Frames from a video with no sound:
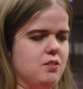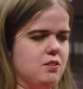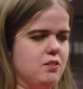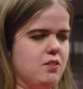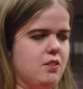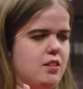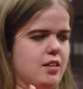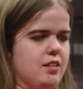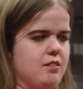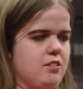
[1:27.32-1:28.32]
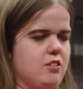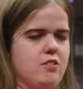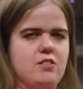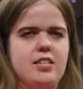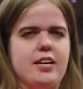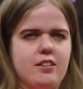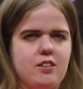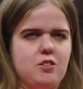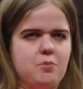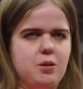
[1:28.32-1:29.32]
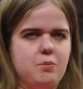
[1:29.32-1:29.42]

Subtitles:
one that we ran, we would have expected